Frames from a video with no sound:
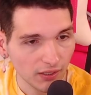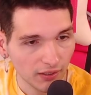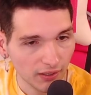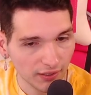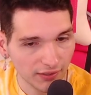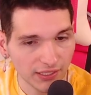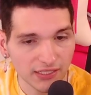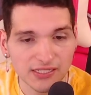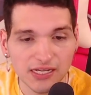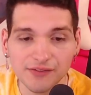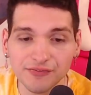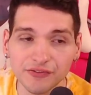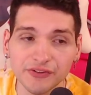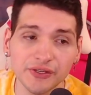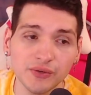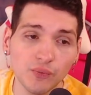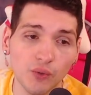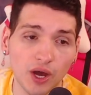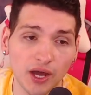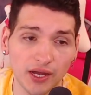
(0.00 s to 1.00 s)
They definitely
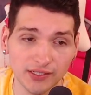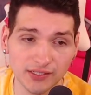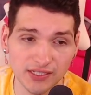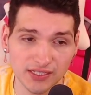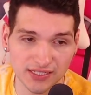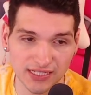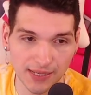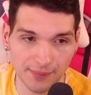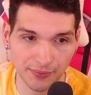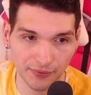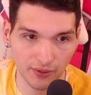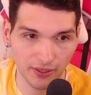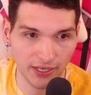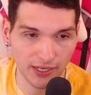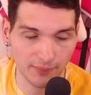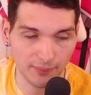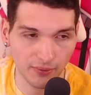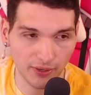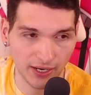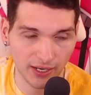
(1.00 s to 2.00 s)
want to
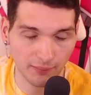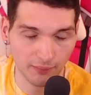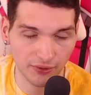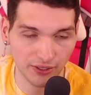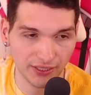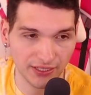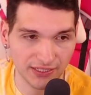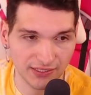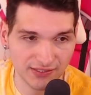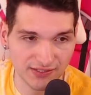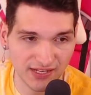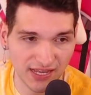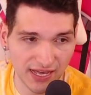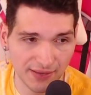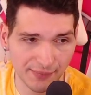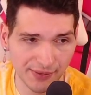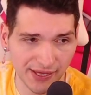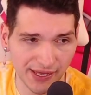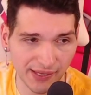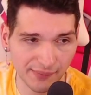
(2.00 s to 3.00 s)
separate Britney and
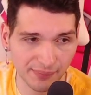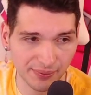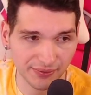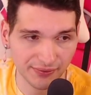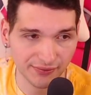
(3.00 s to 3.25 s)
Sam up.